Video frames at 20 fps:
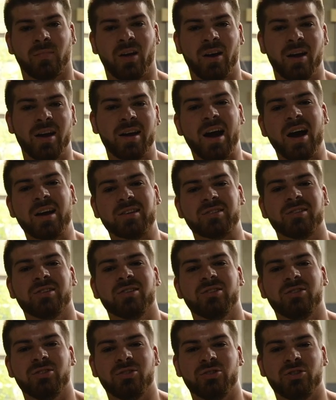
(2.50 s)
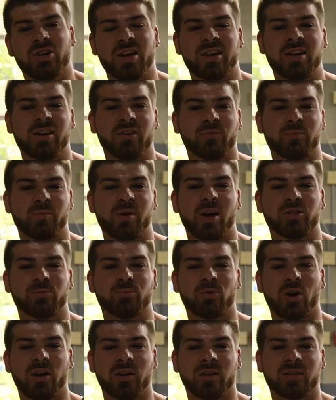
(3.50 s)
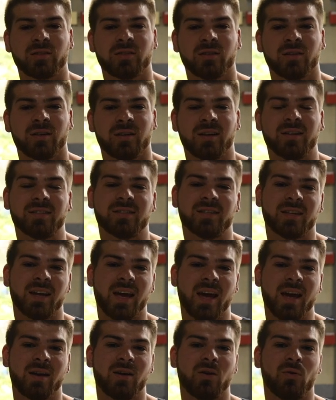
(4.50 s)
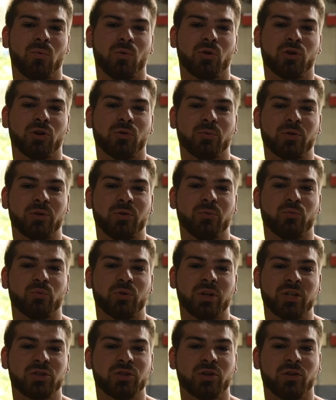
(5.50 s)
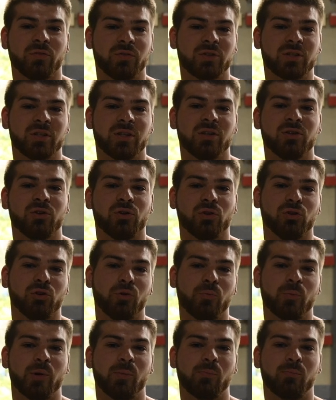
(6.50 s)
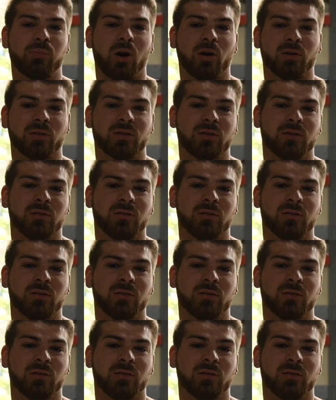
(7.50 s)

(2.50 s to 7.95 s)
Hey guys, Jake here from Ketch Products, and today we're going to be resurfacing your aluminum parts.